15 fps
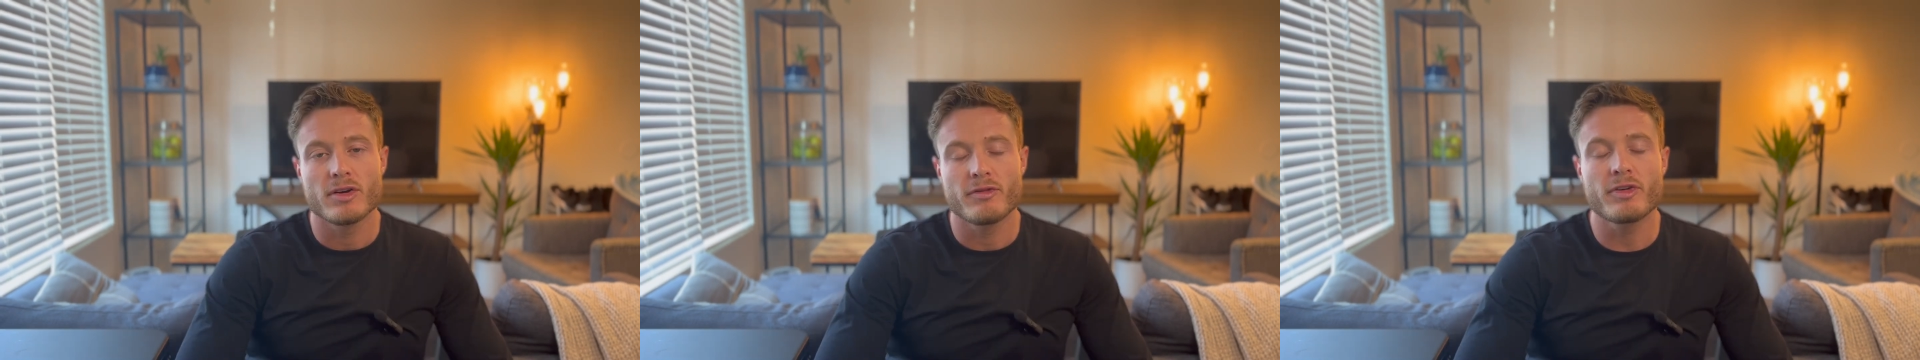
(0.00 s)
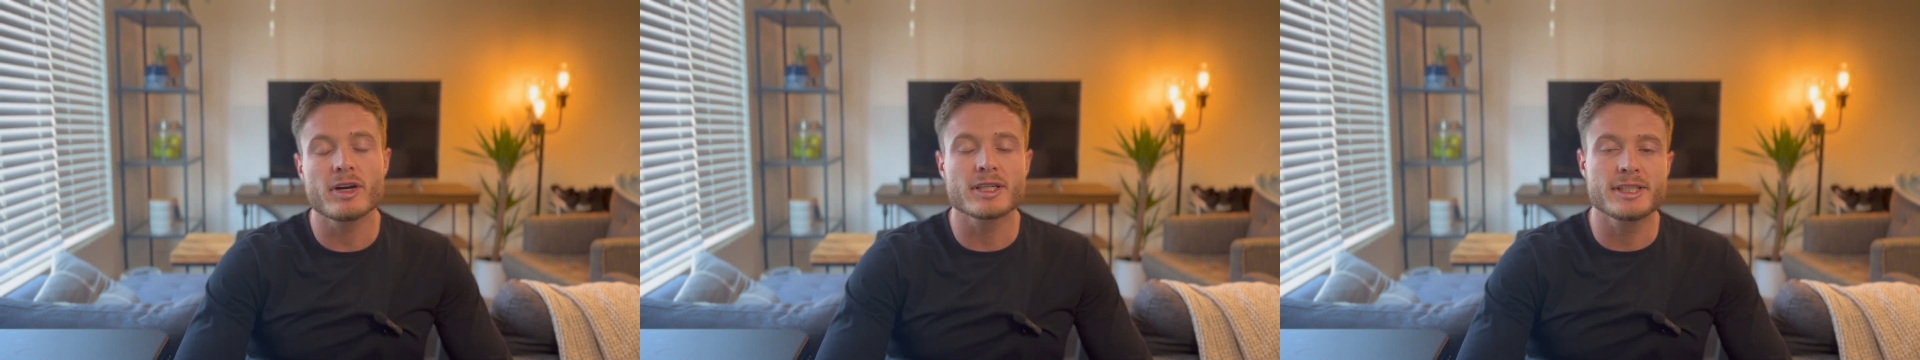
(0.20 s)

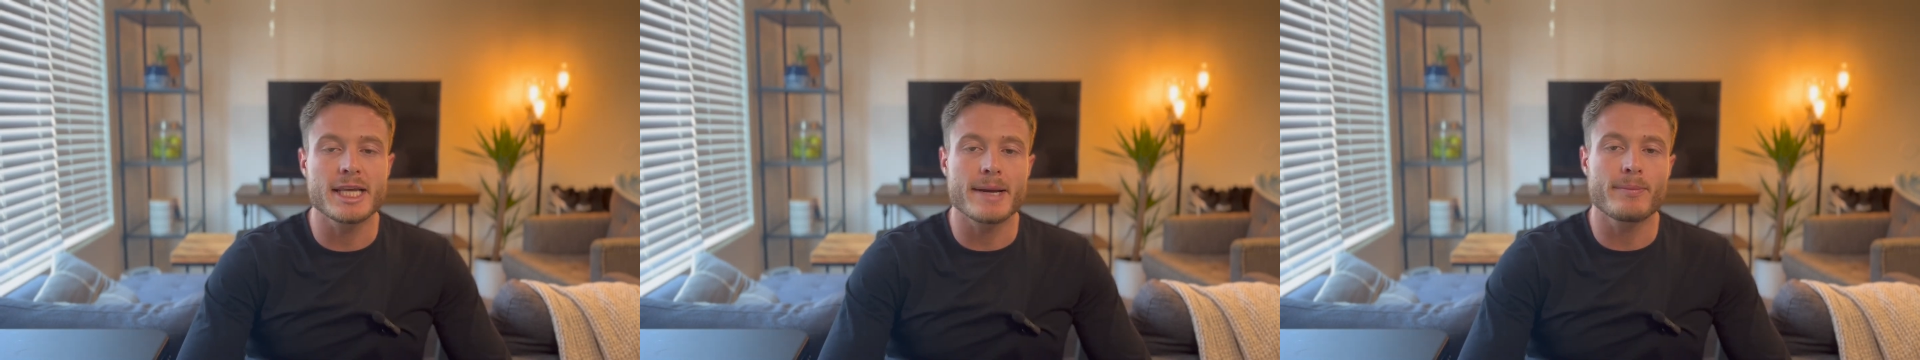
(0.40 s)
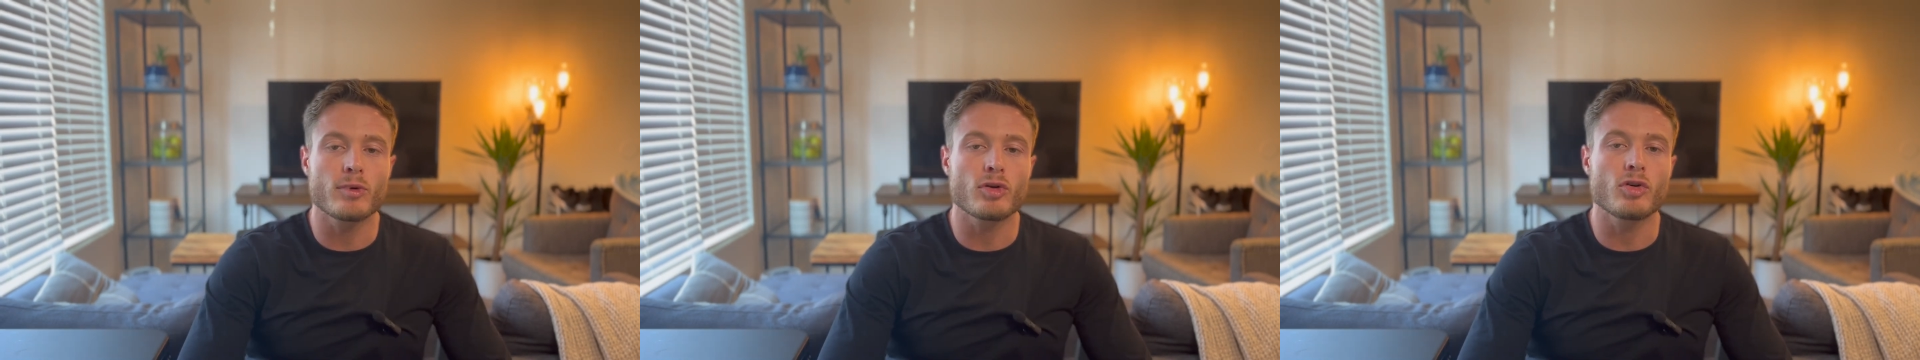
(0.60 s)
For
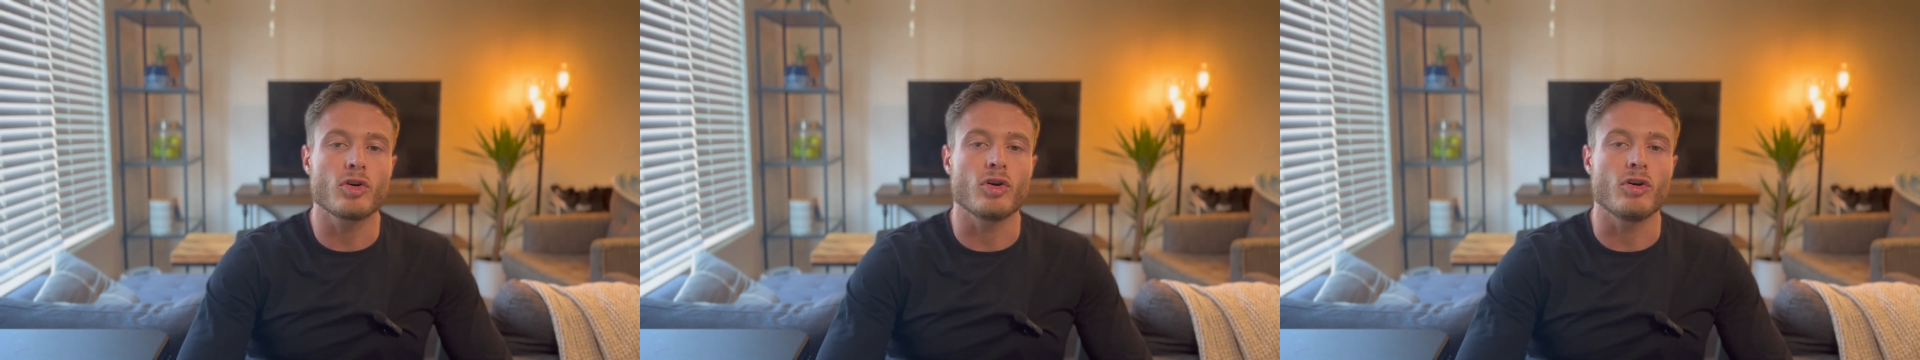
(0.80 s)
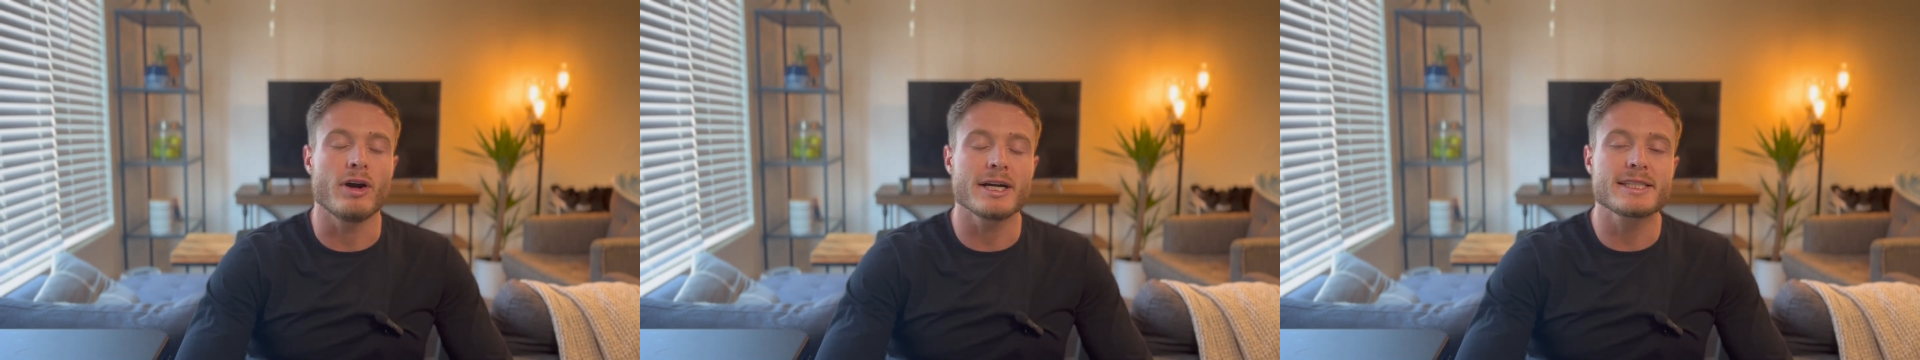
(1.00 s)

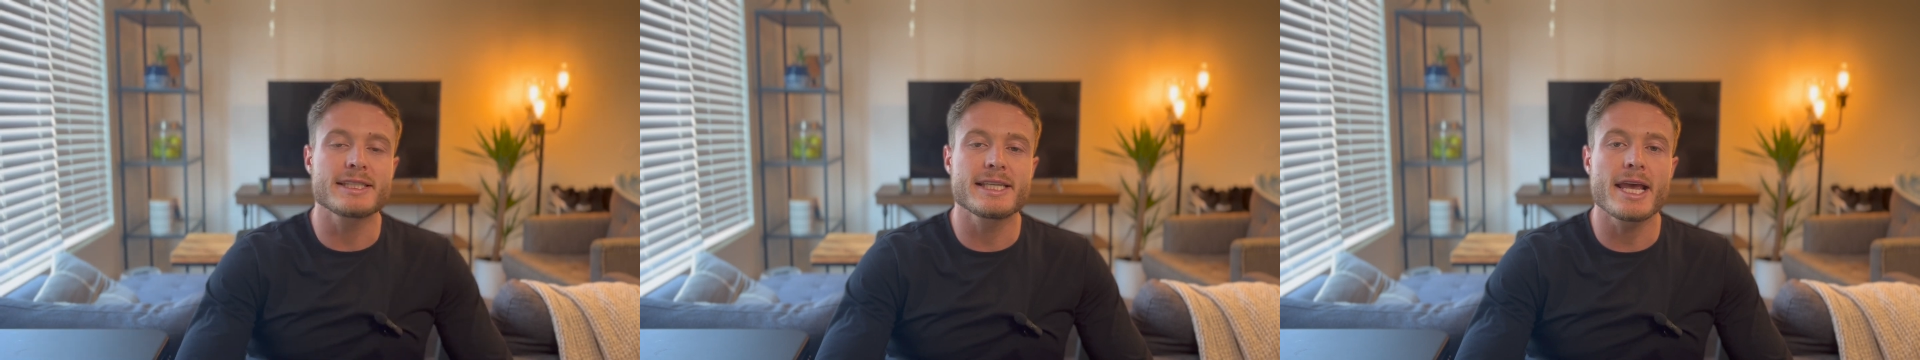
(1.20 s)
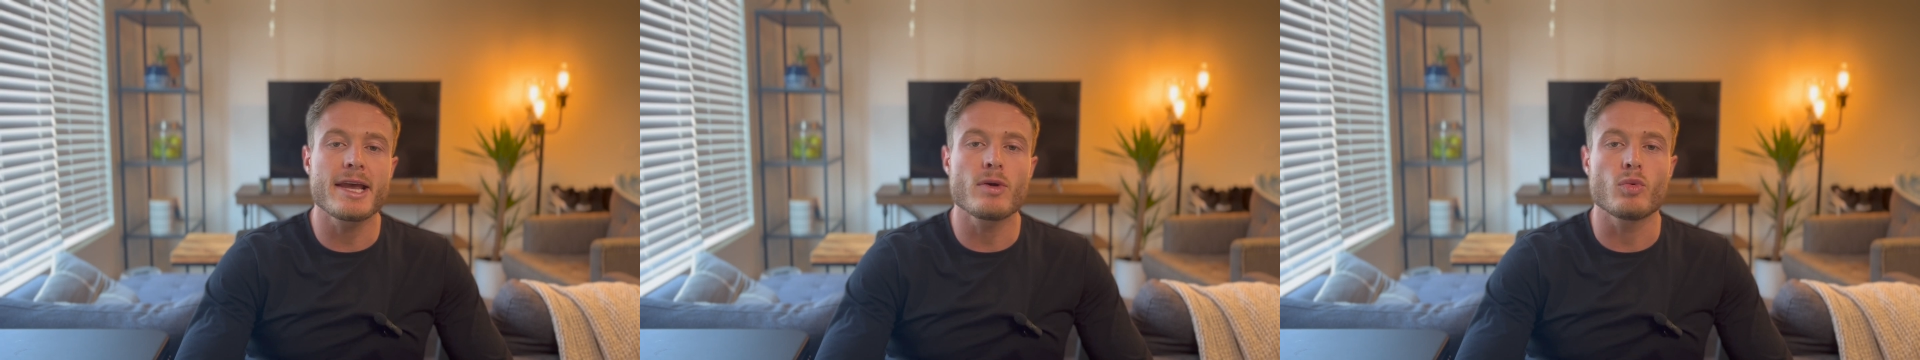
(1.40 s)
example, let's
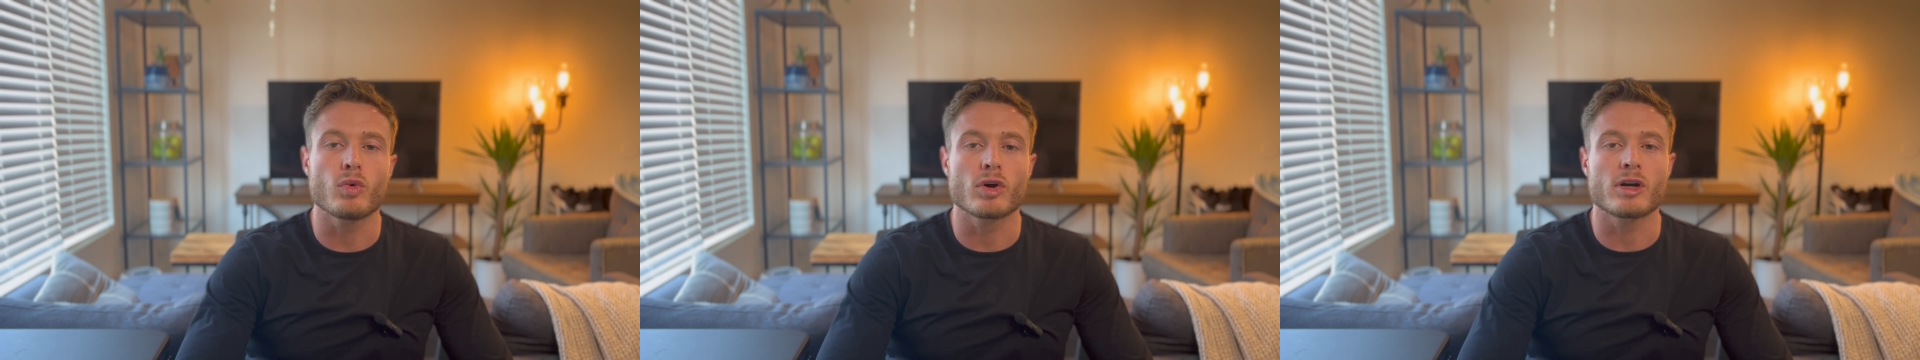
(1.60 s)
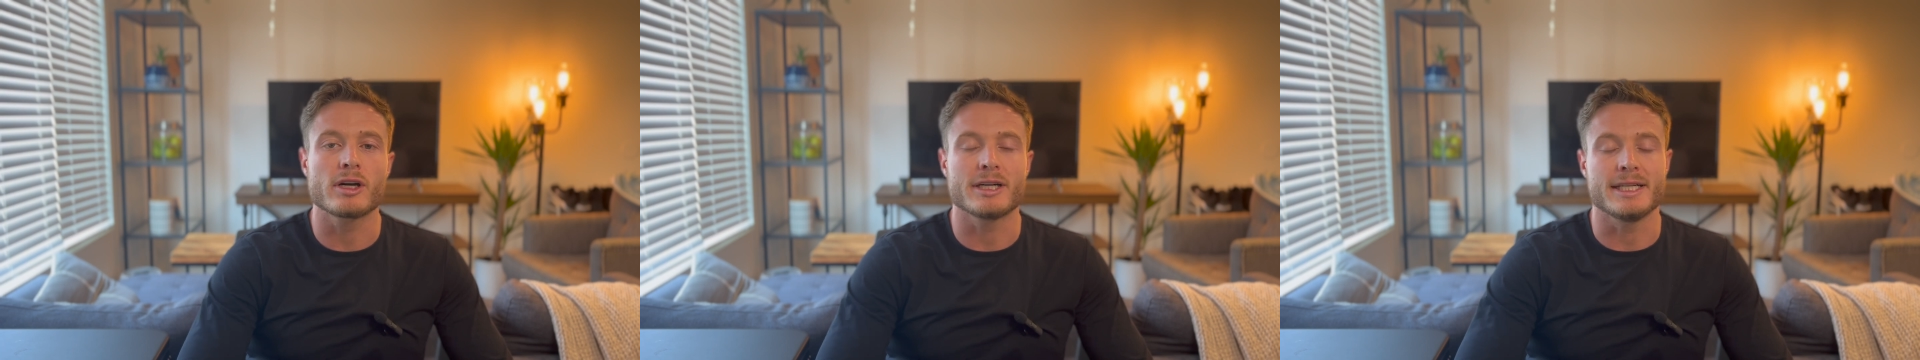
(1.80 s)
say
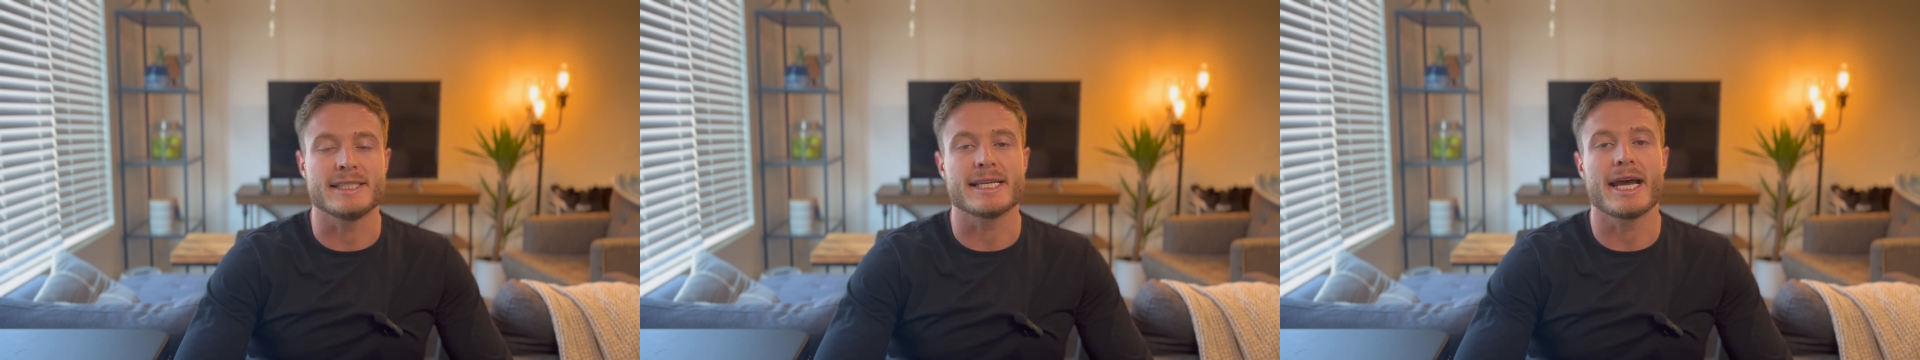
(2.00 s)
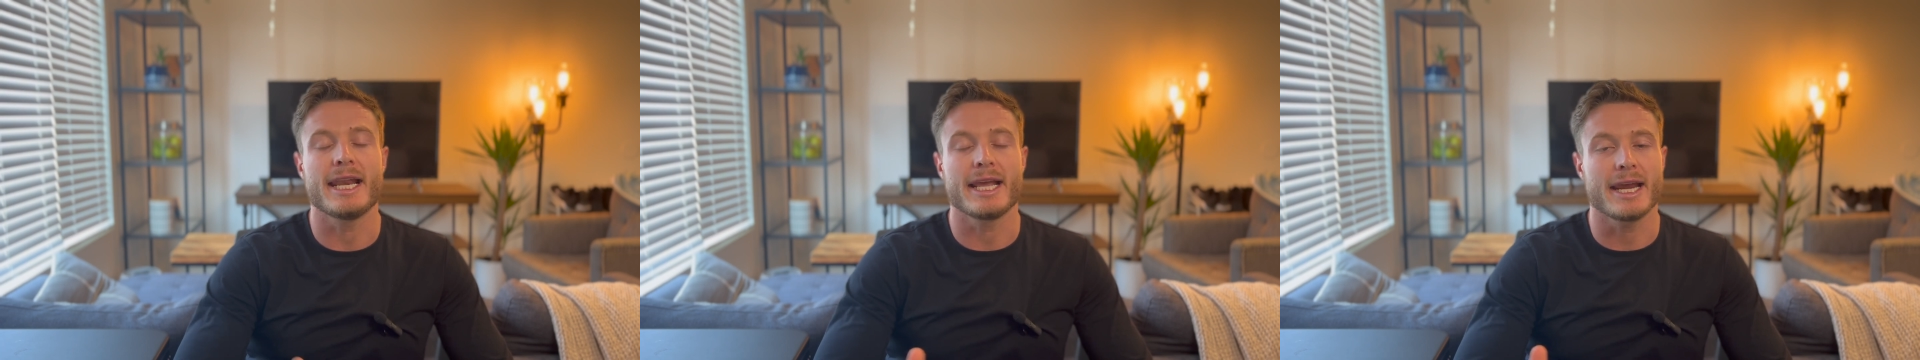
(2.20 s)
we're
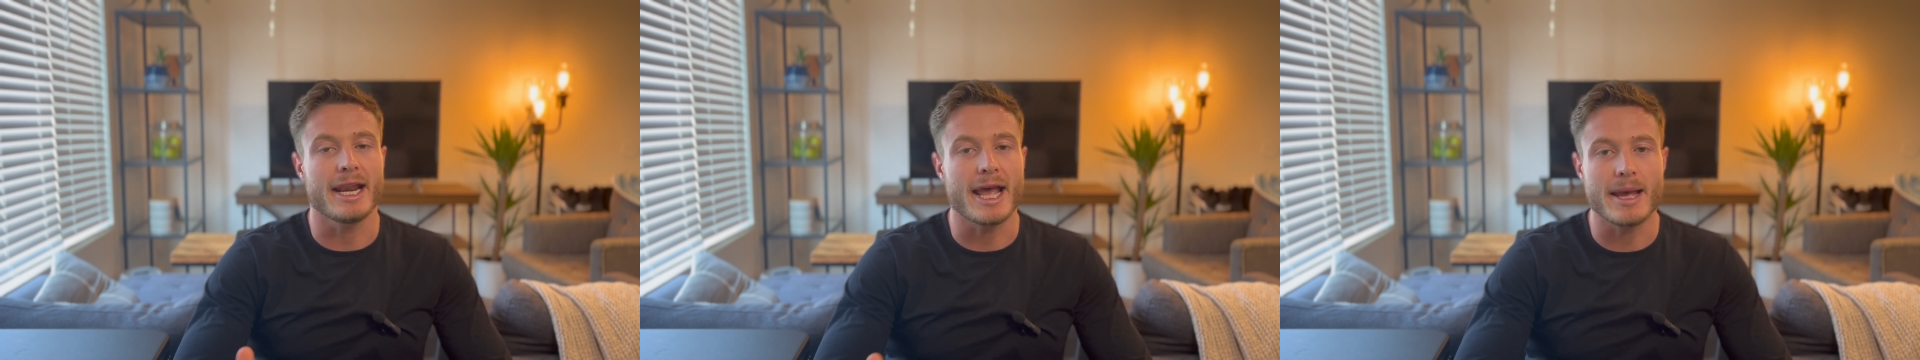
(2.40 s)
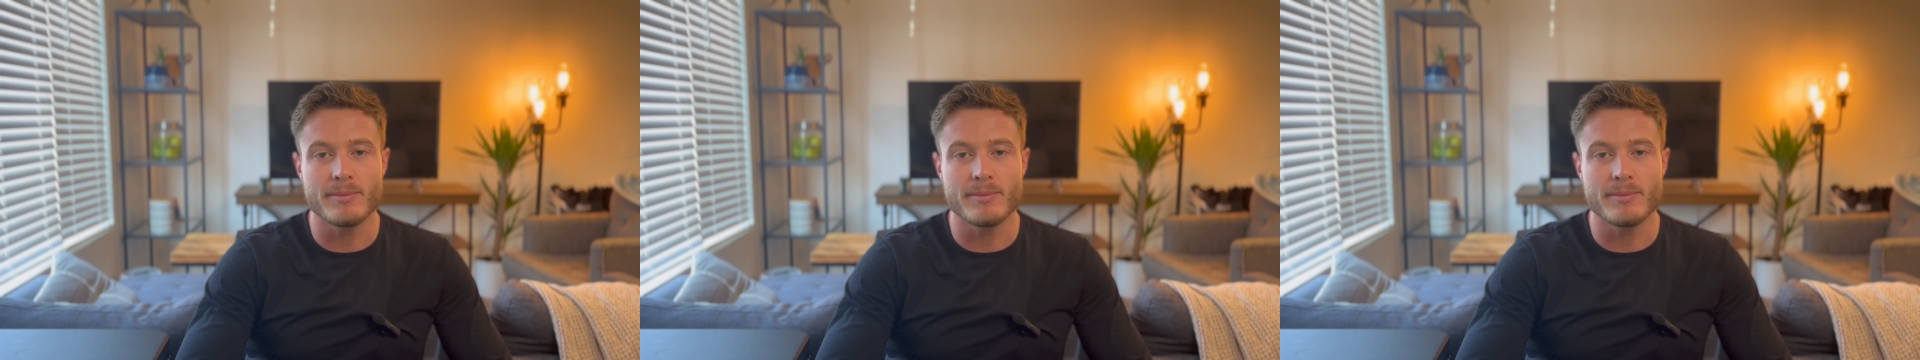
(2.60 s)
designing an